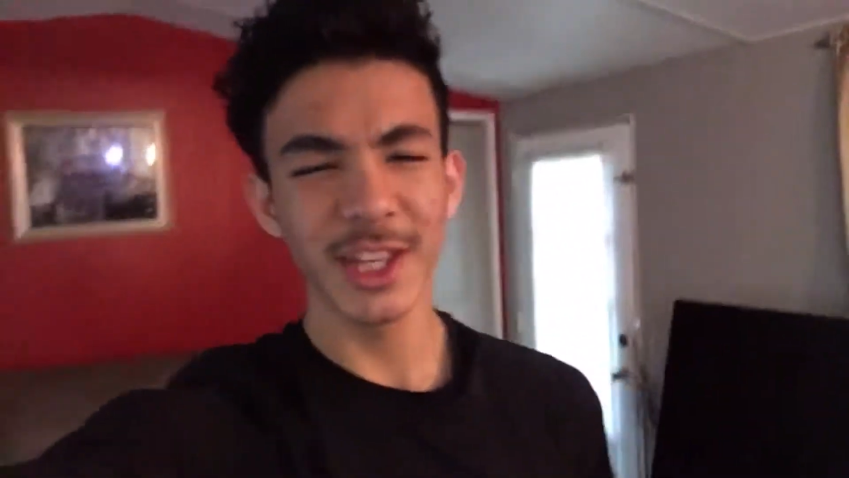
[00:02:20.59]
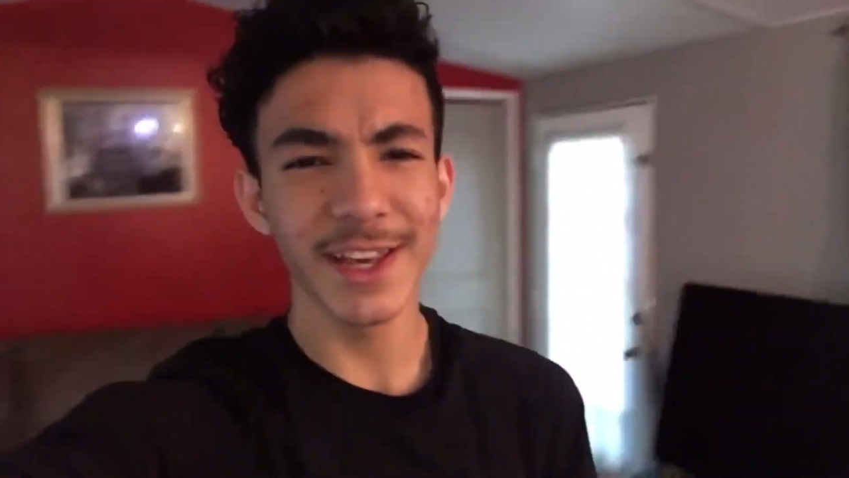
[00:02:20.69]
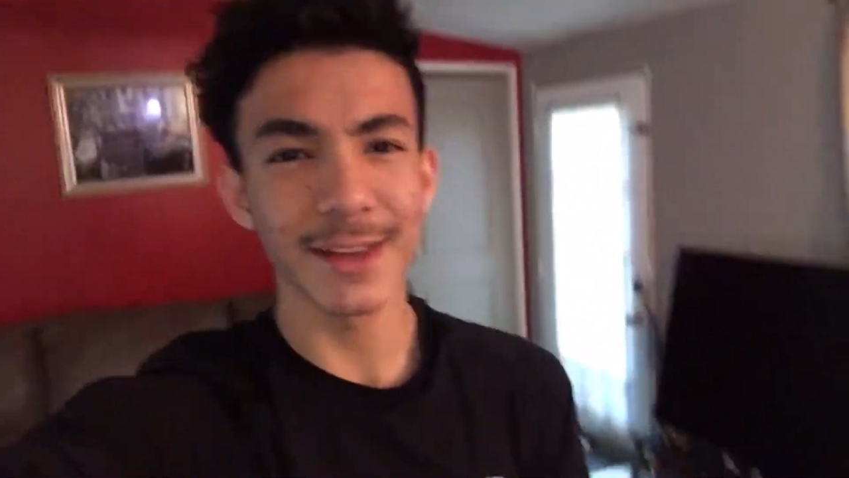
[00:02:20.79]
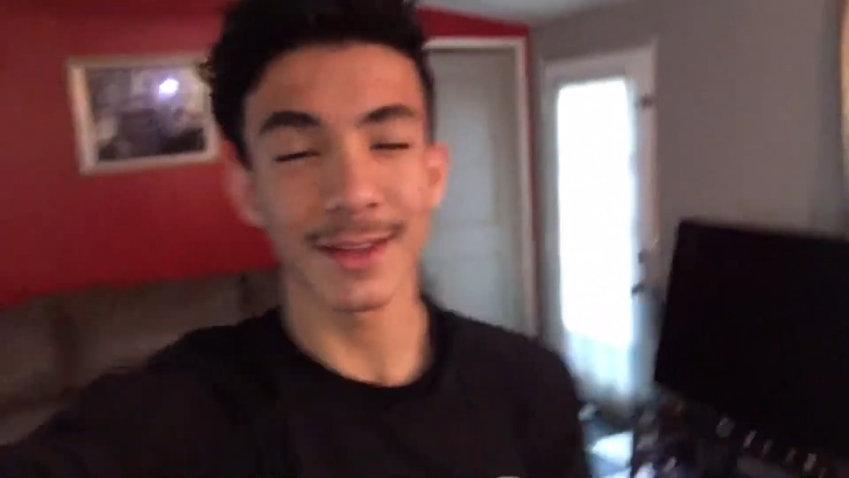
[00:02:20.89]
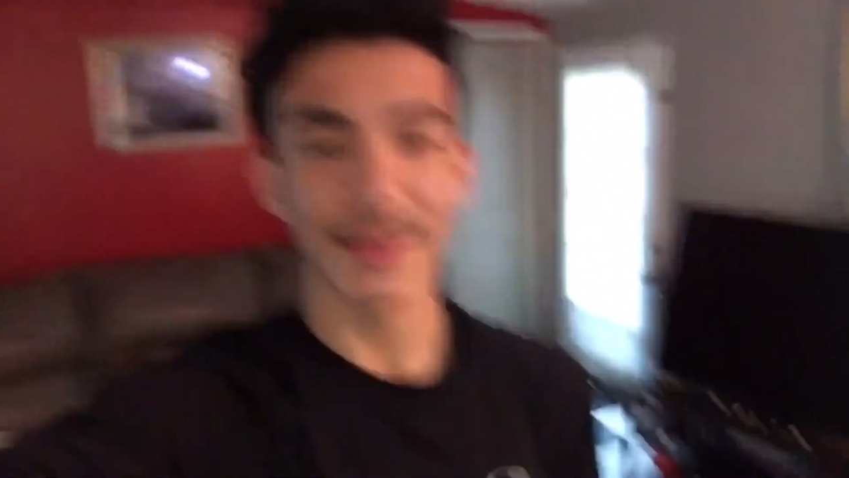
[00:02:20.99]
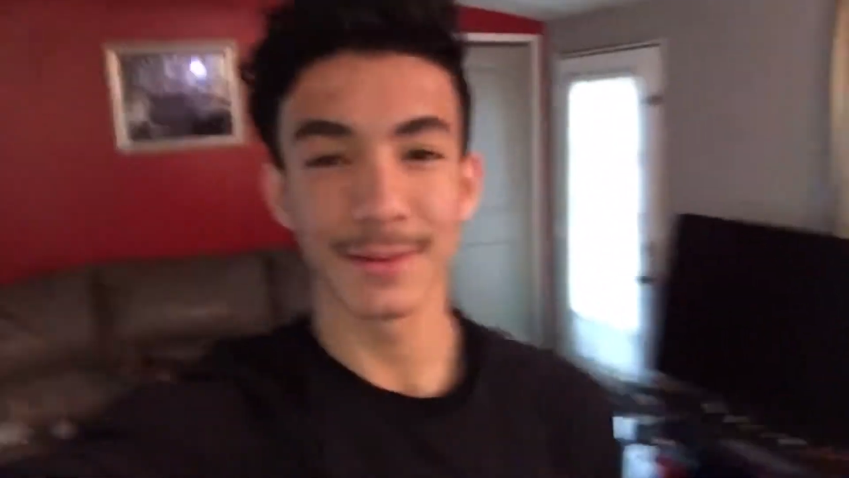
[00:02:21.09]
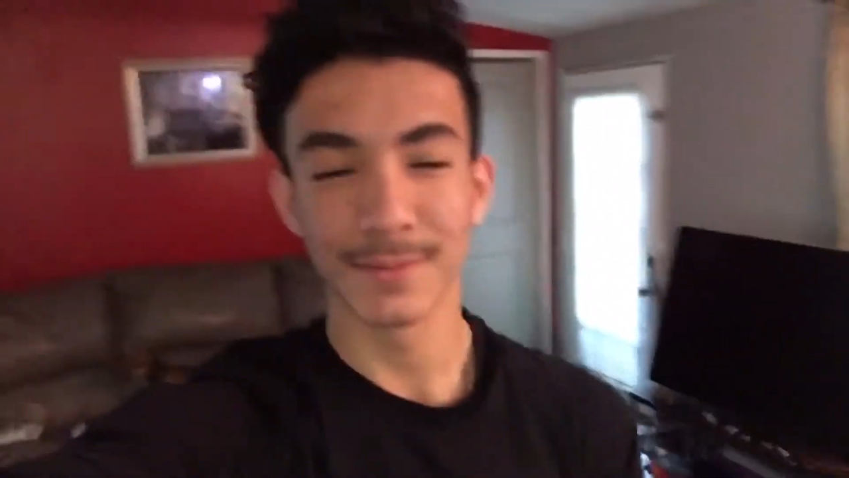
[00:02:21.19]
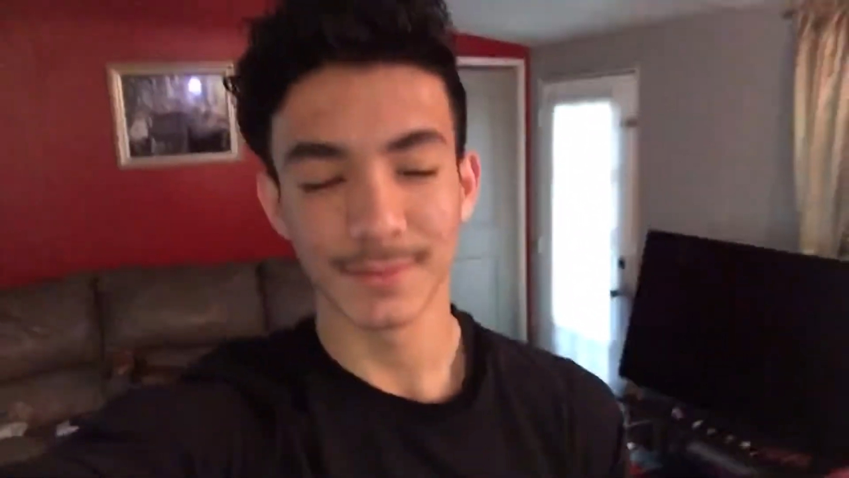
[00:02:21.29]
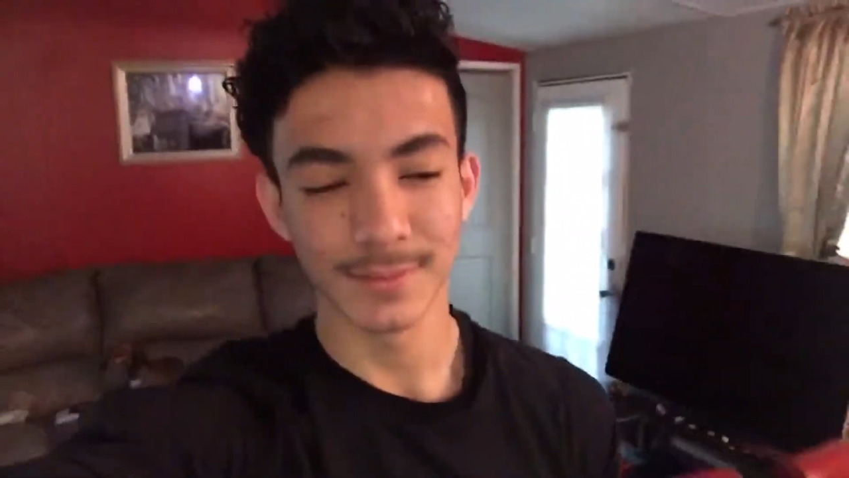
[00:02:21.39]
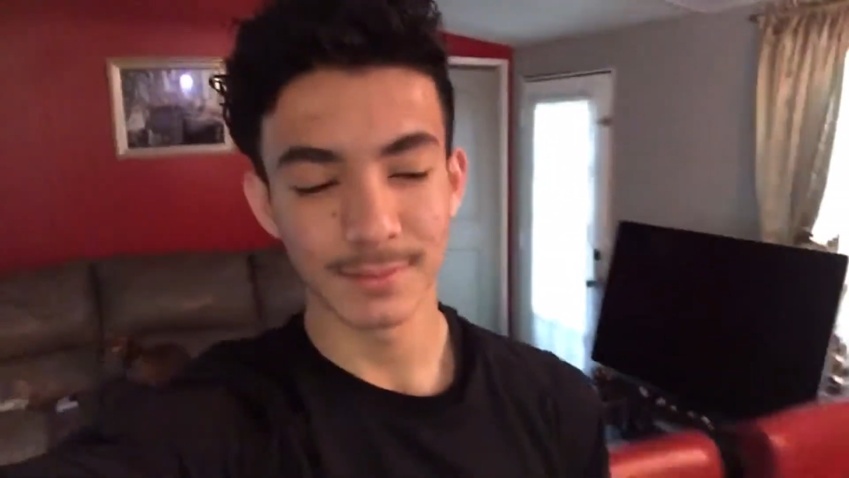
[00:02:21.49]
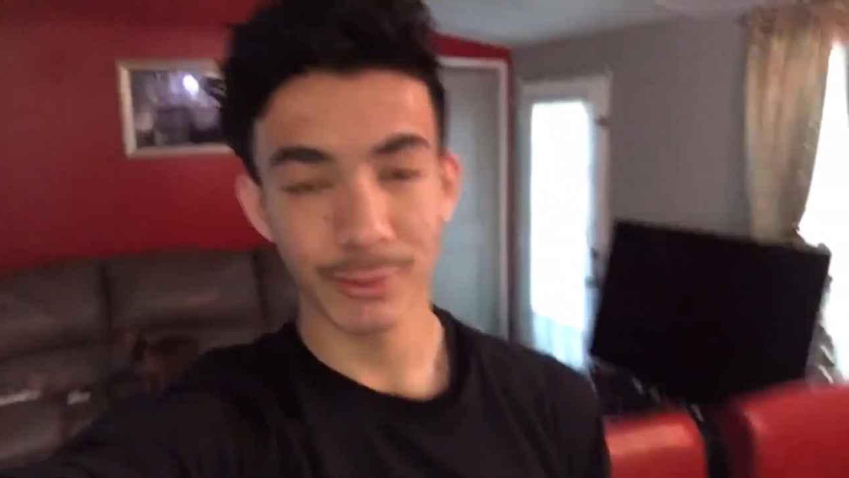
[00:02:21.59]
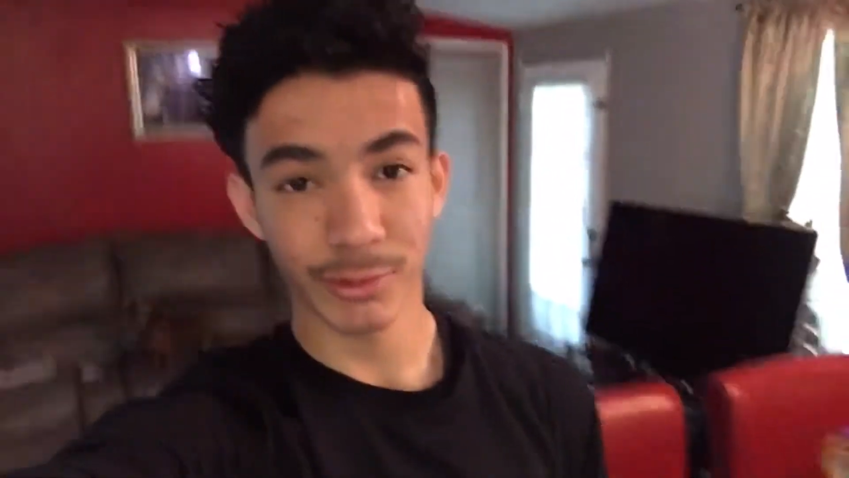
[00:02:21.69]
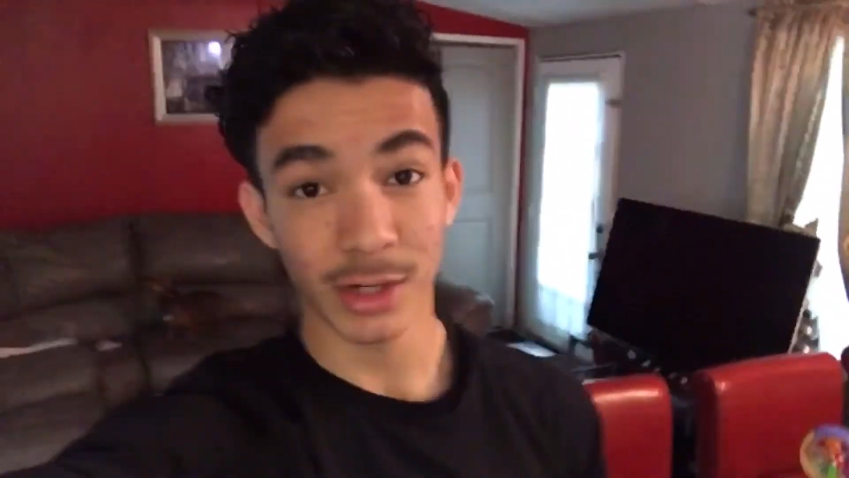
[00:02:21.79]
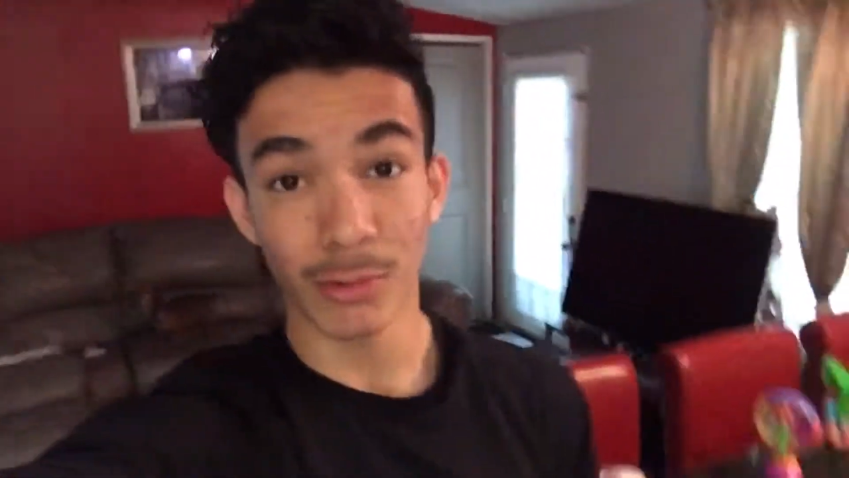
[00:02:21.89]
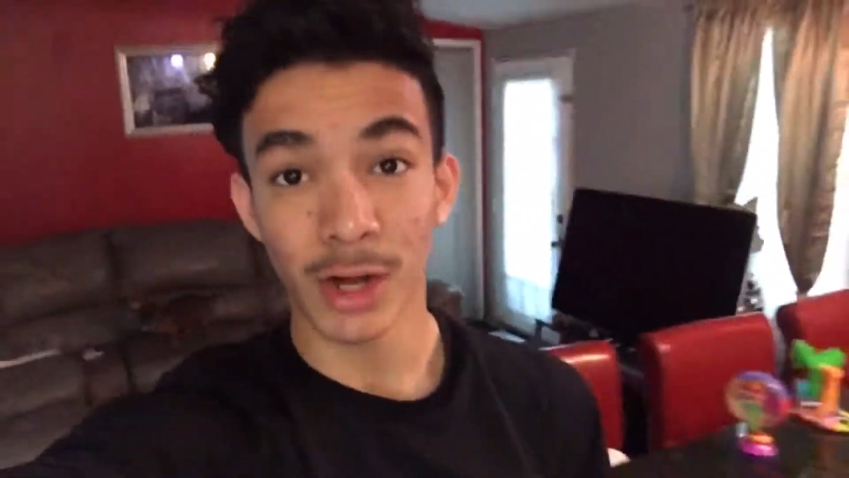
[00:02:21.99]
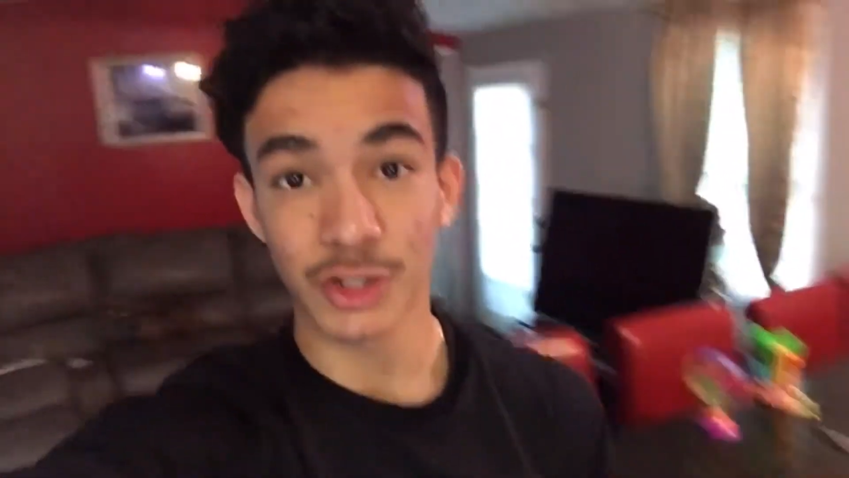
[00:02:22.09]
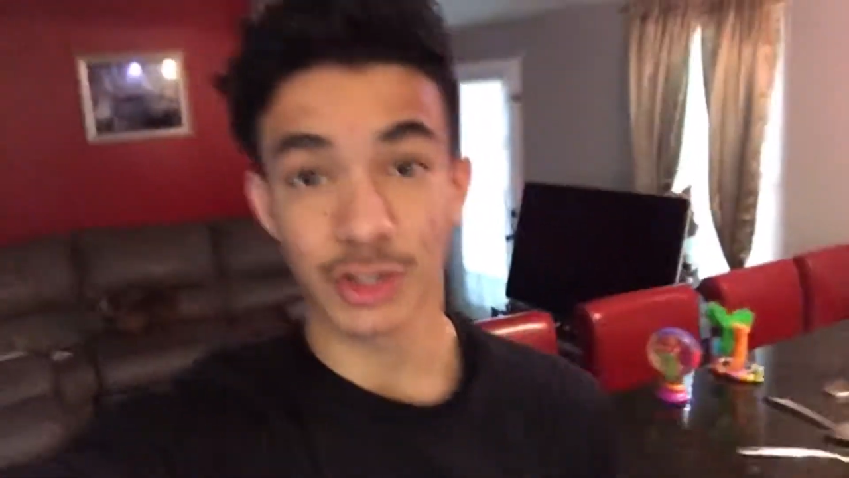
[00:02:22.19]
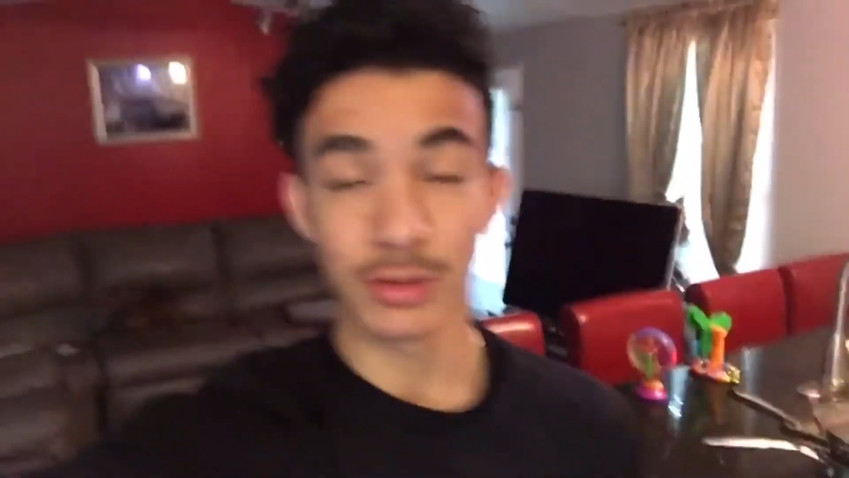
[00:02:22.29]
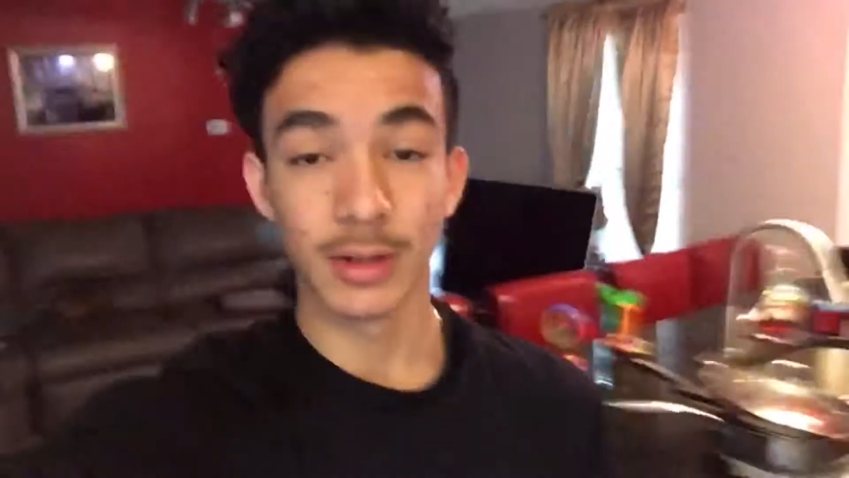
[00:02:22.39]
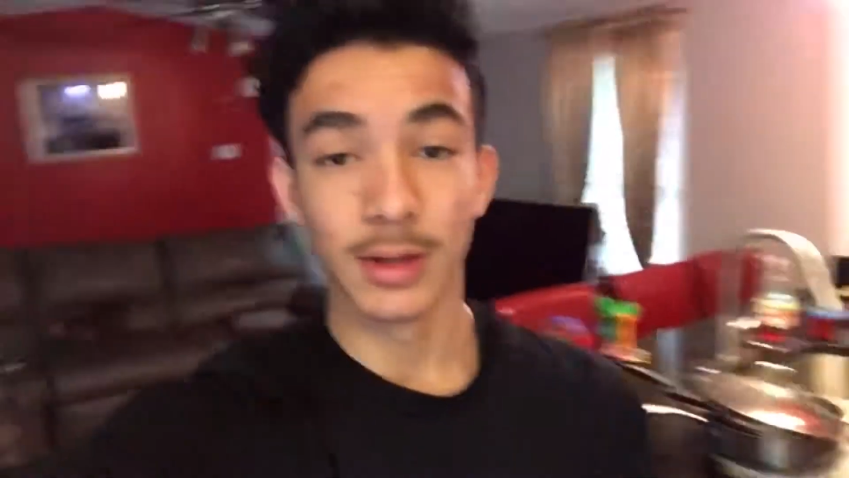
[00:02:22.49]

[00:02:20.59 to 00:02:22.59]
Yeah, we're gonna watch